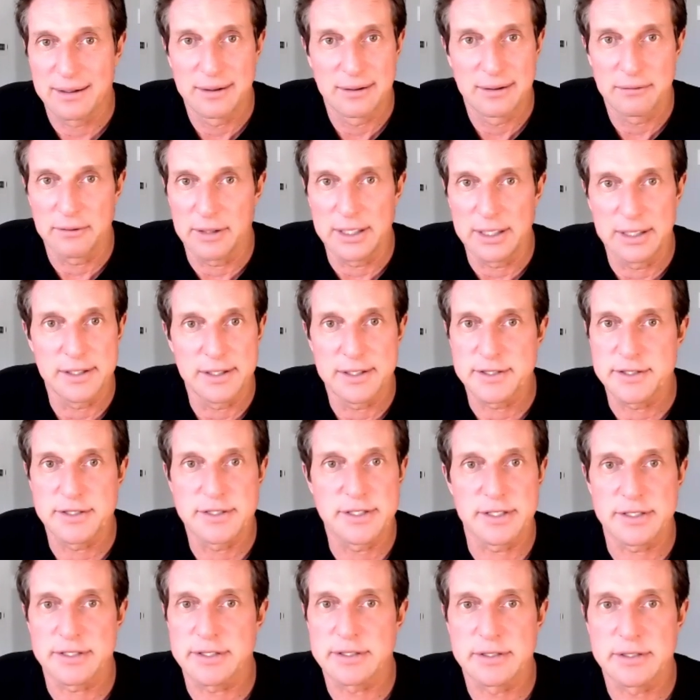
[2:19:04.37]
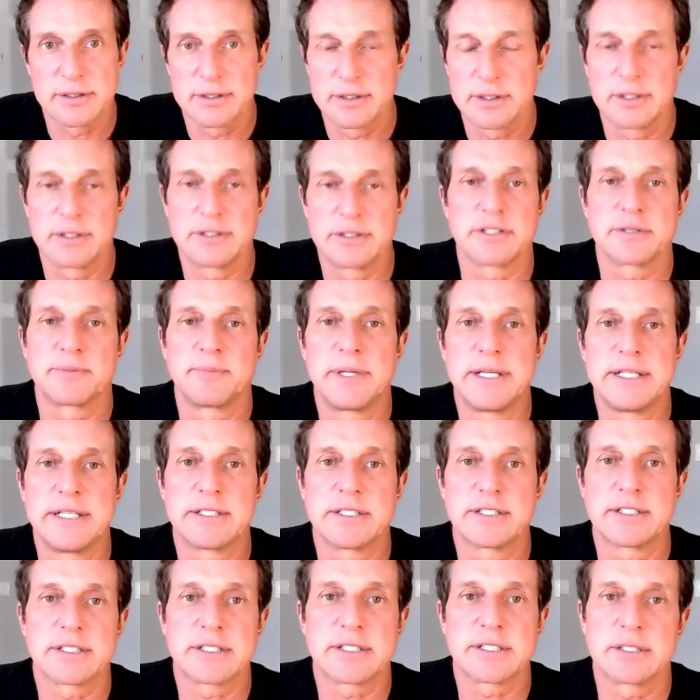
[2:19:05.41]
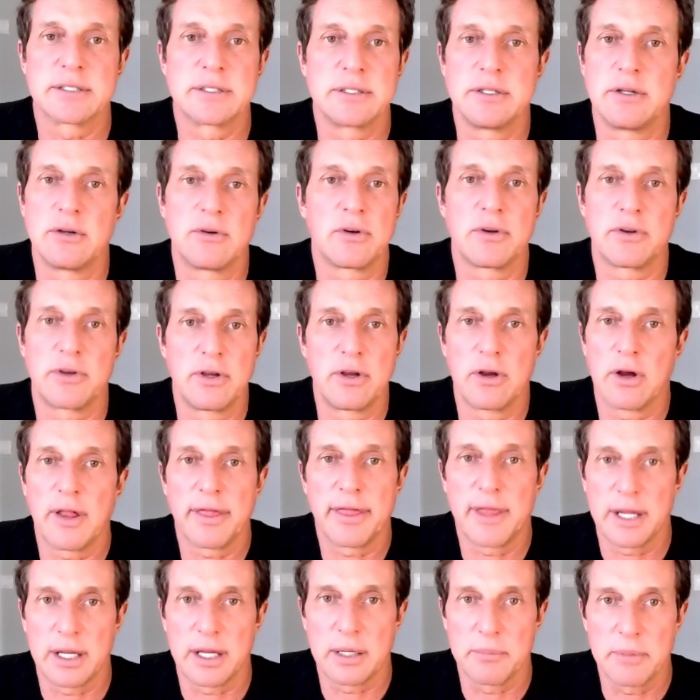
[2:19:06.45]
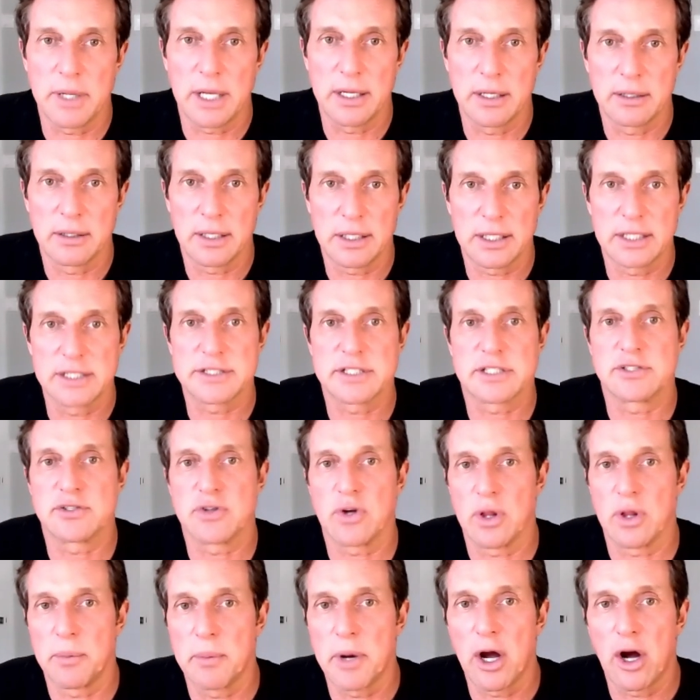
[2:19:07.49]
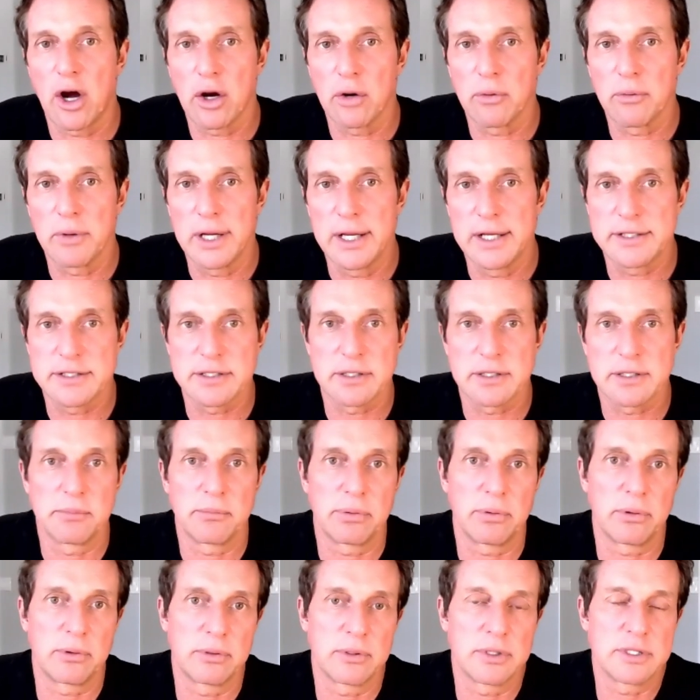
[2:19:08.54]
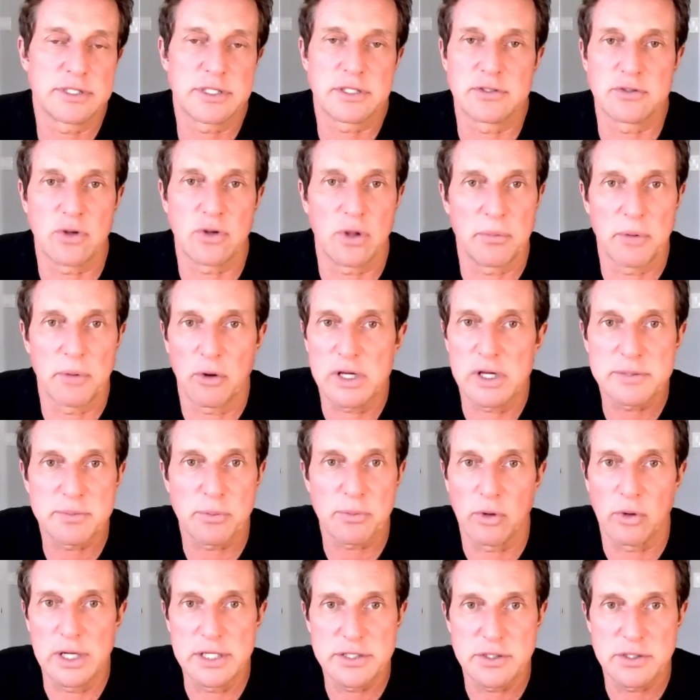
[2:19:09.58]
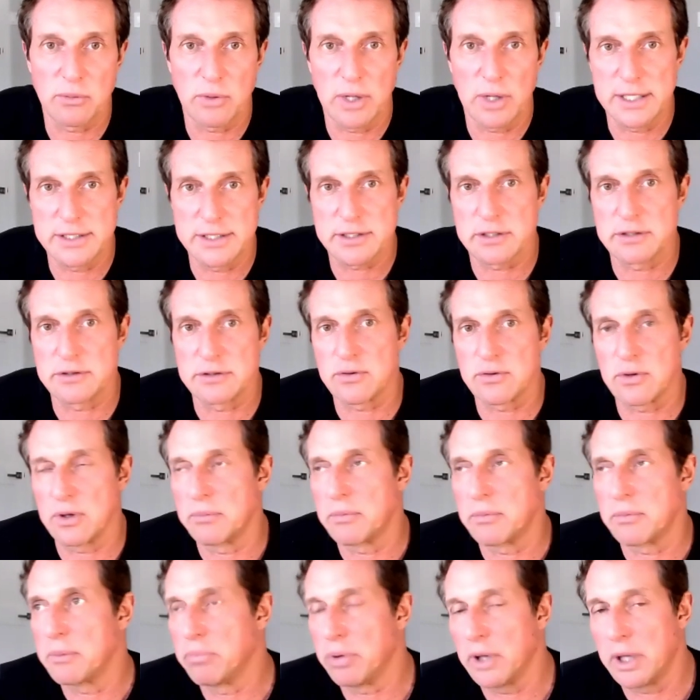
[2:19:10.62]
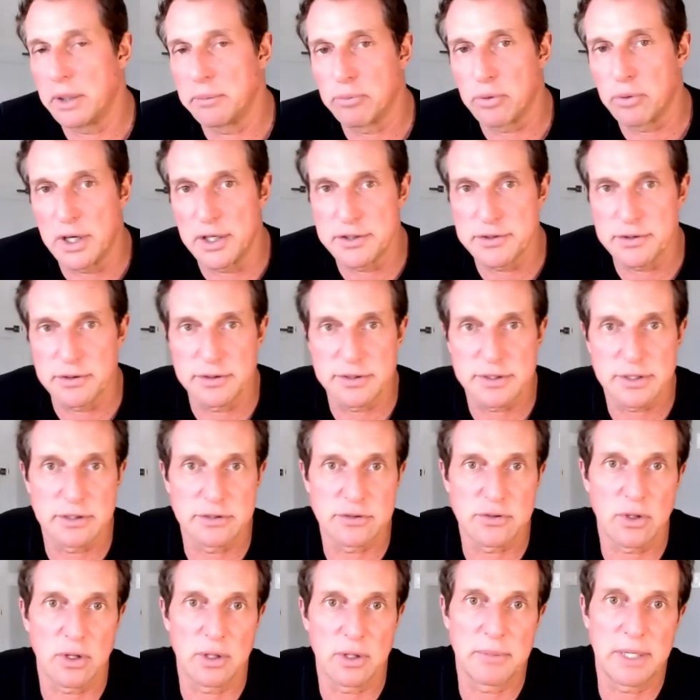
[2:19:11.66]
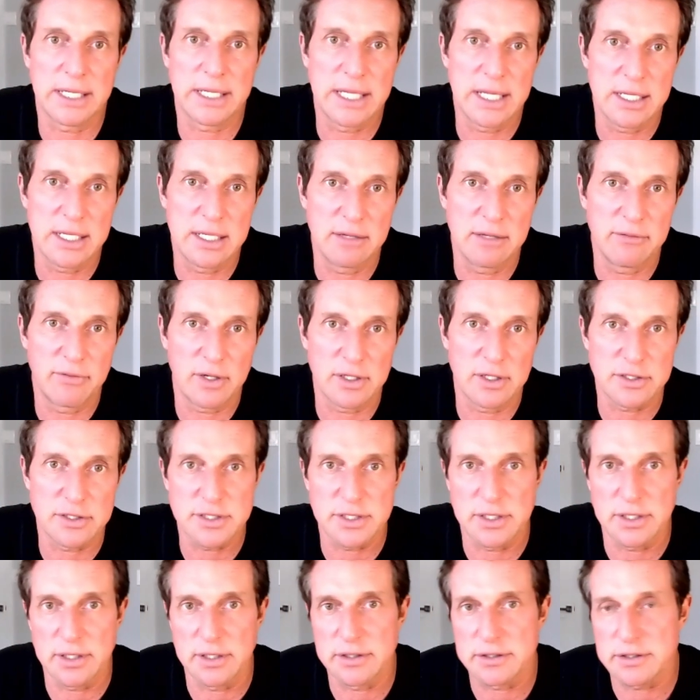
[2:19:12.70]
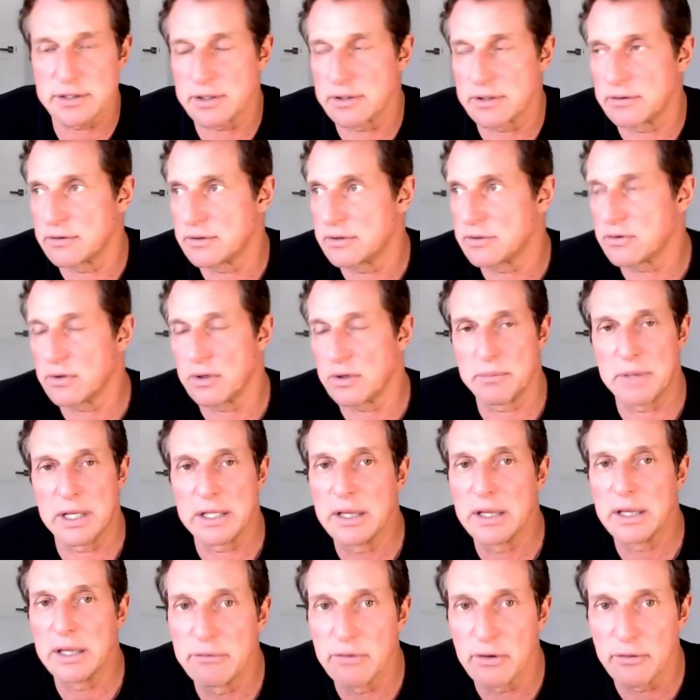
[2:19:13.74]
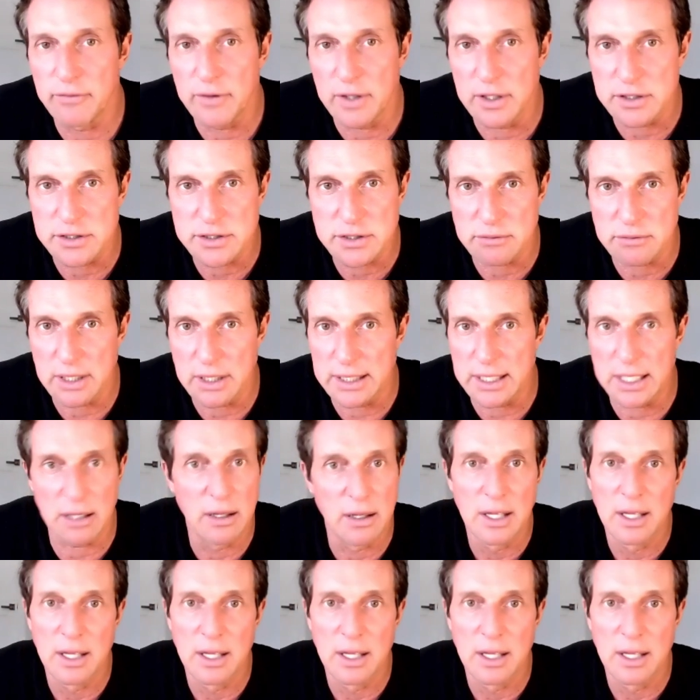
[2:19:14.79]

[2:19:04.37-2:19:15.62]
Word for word: right? It just just means it's you know you're not thinking about it. Like it's controlling my heart rate, it's controlling my respiration rate, it's controlling my blood pressure, it's controlling my kidney functions, it's controlling my liver function right now.